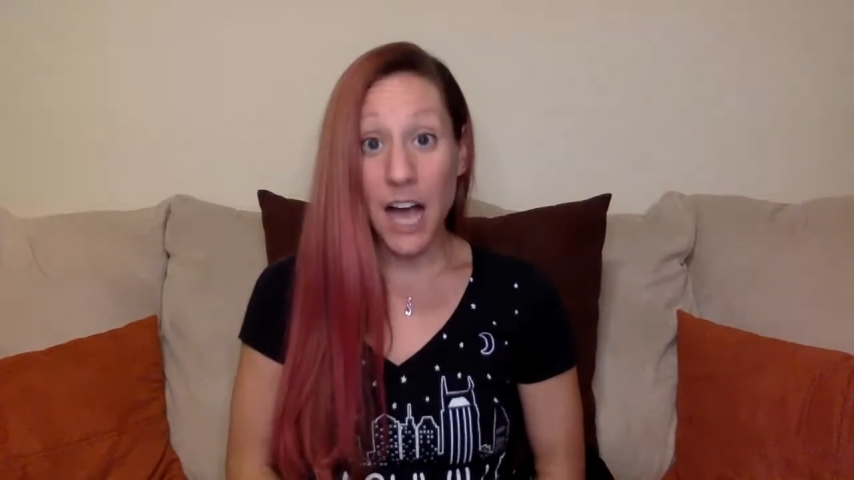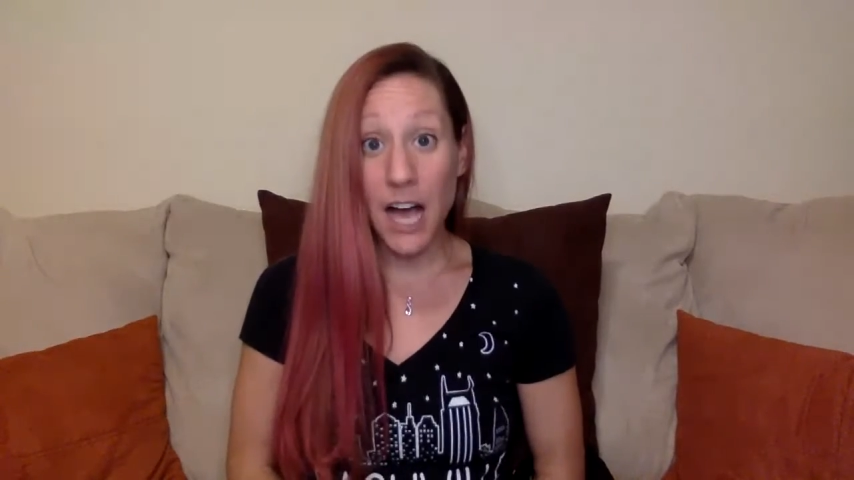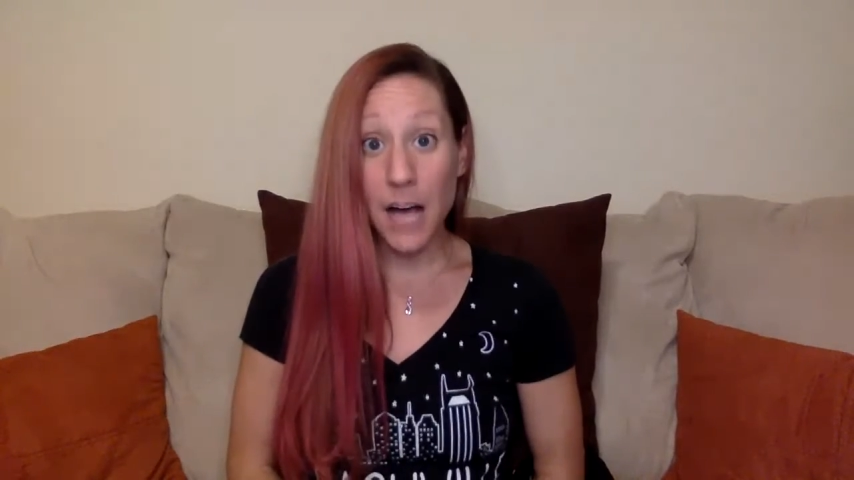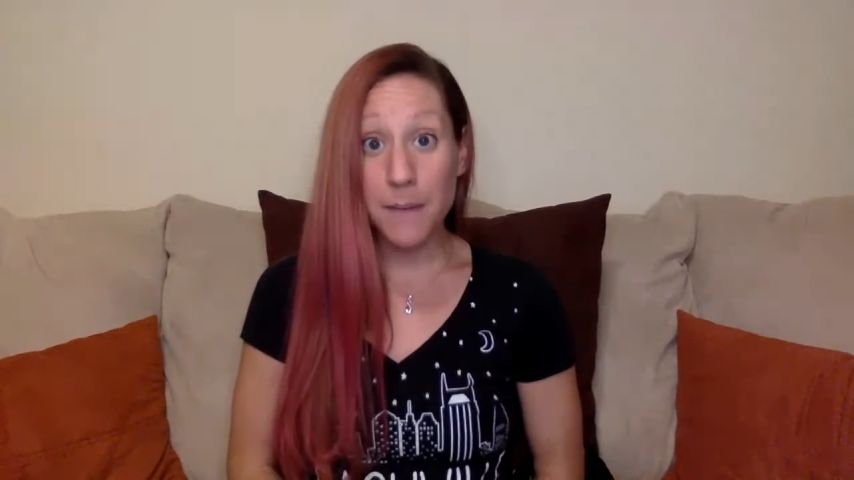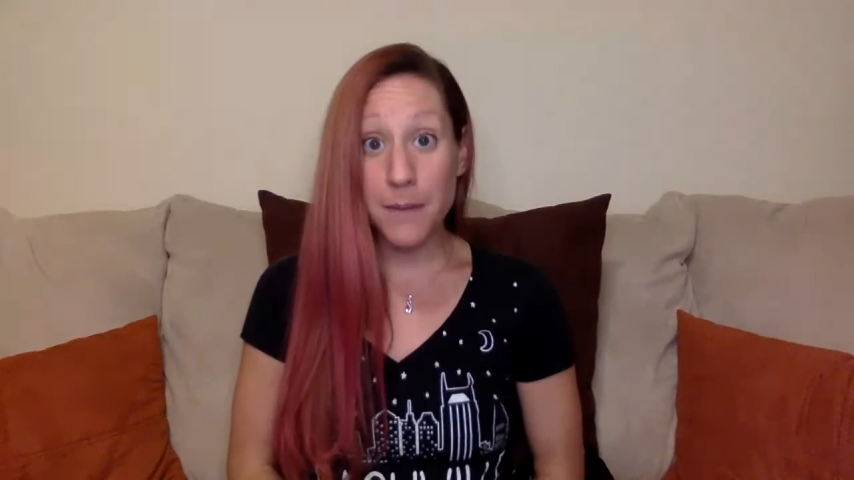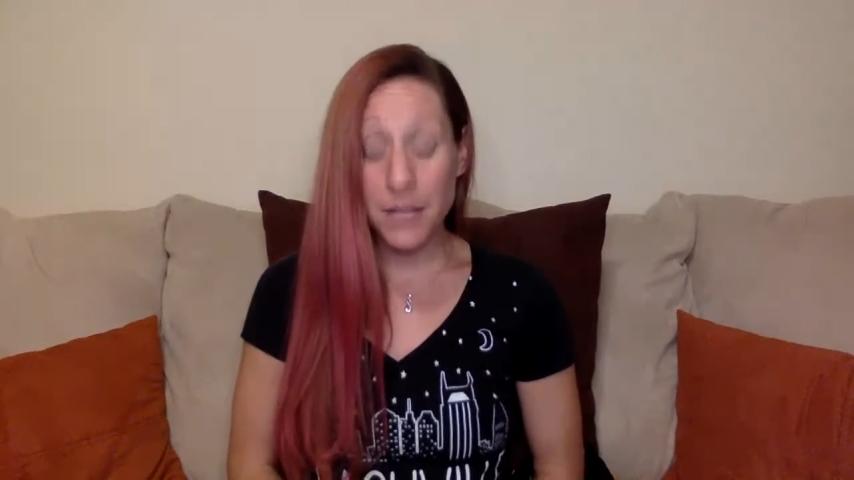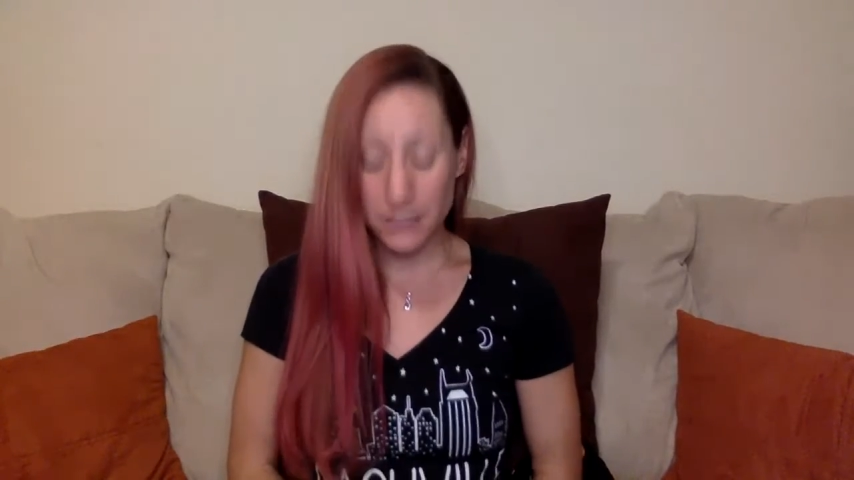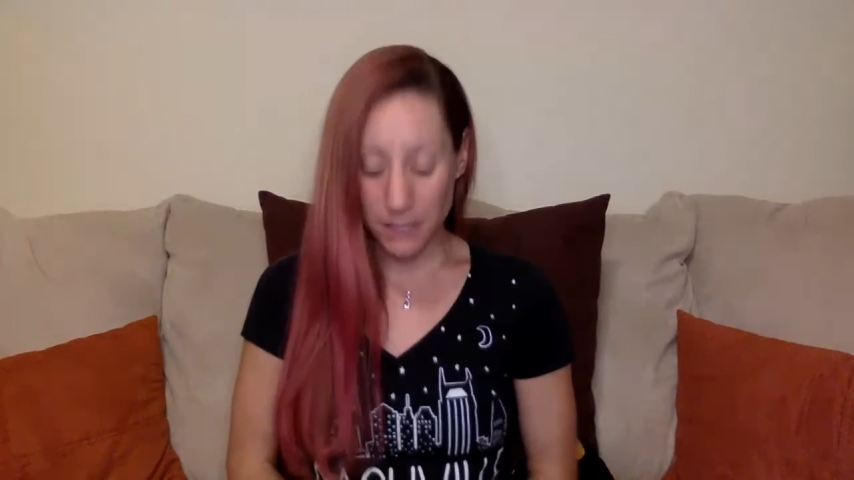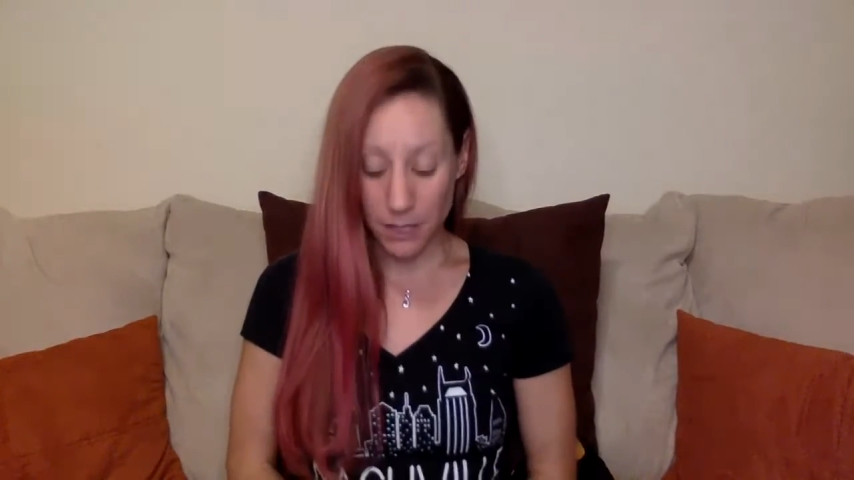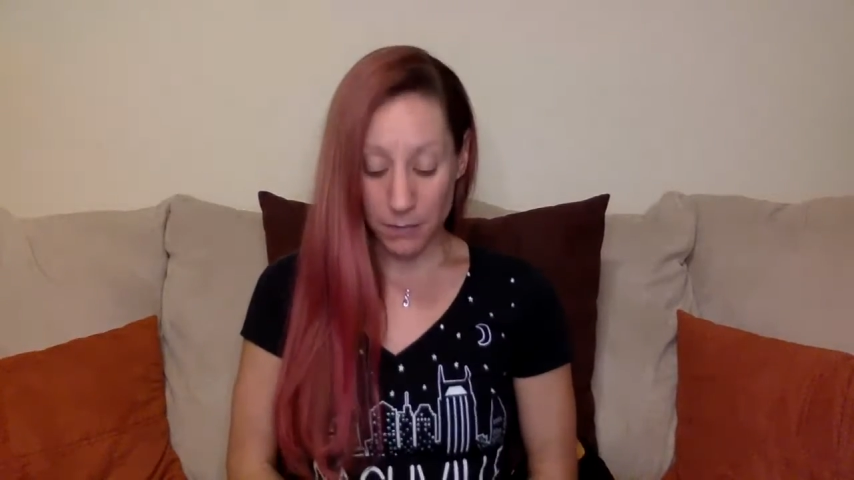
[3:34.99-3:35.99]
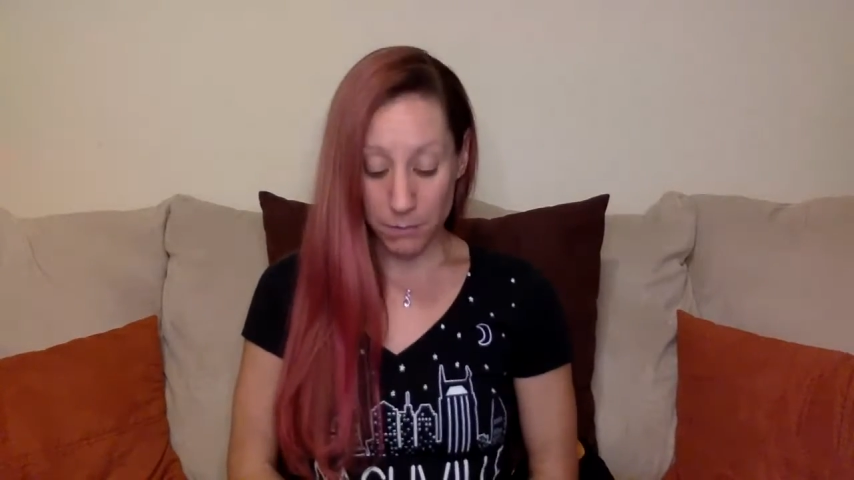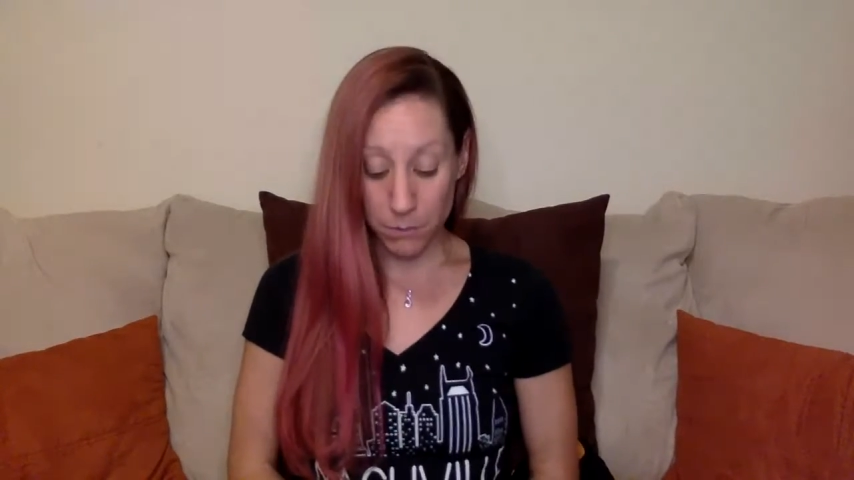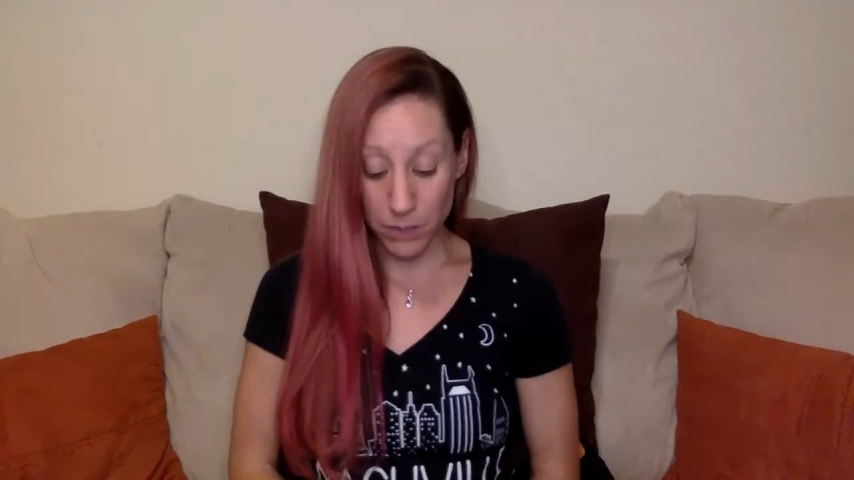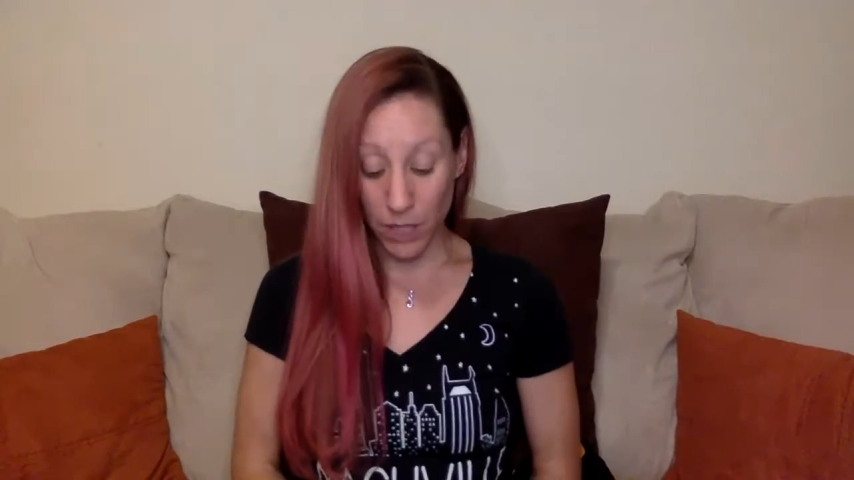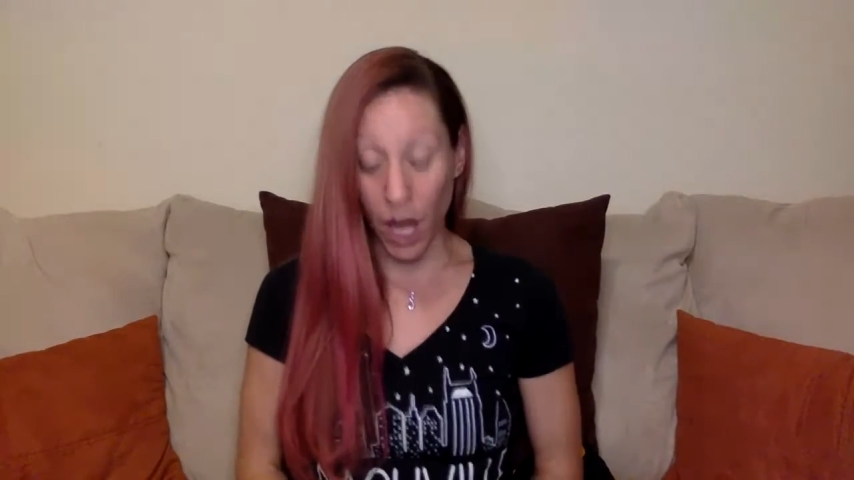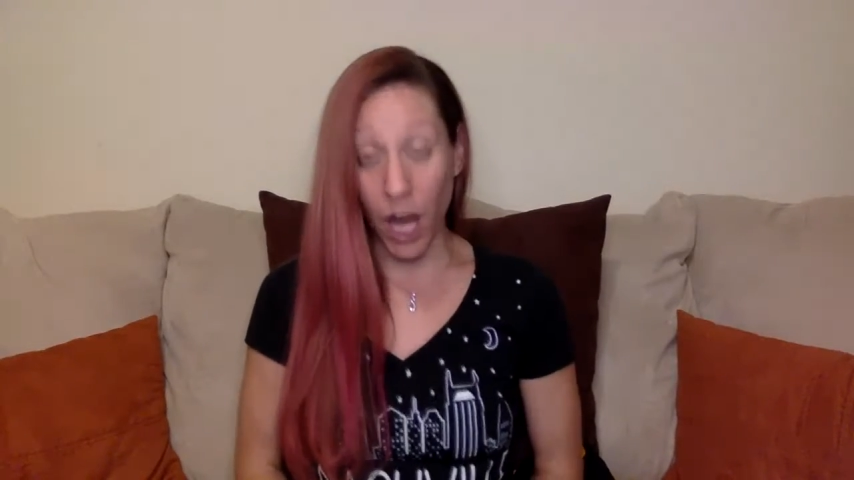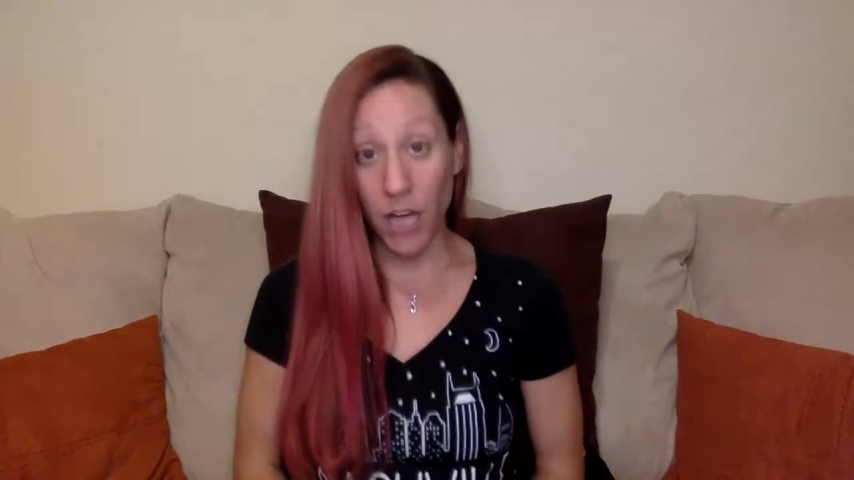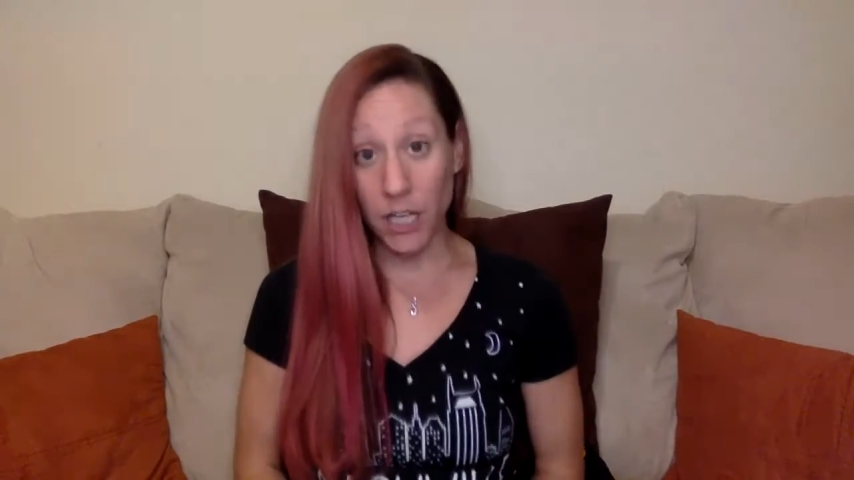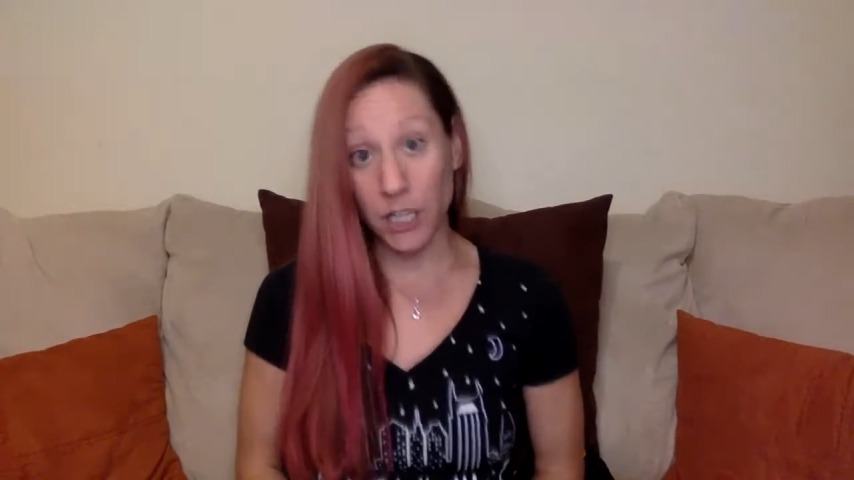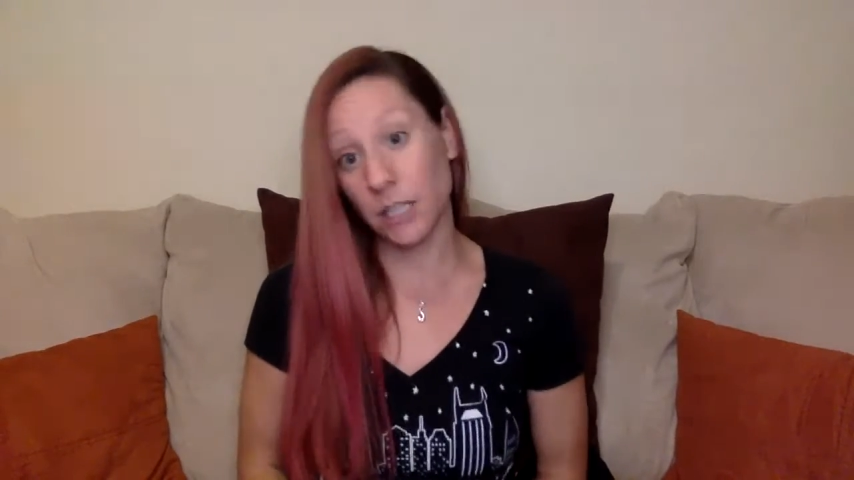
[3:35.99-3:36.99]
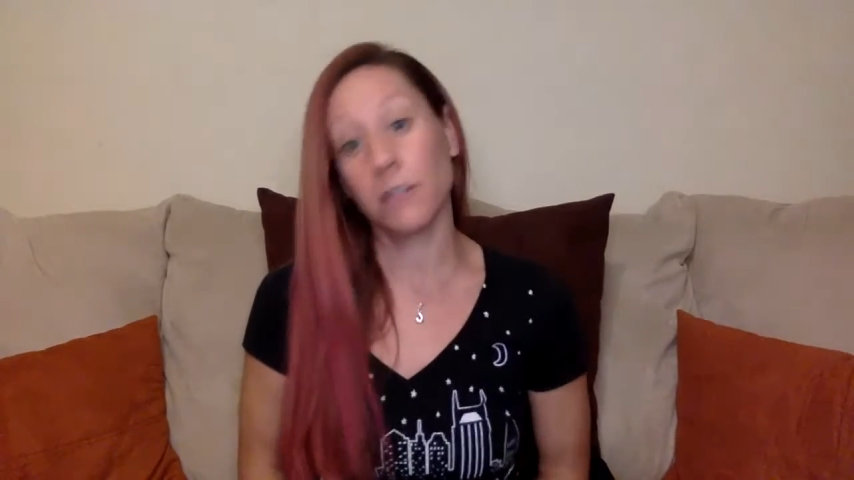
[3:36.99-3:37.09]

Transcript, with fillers: tub, block,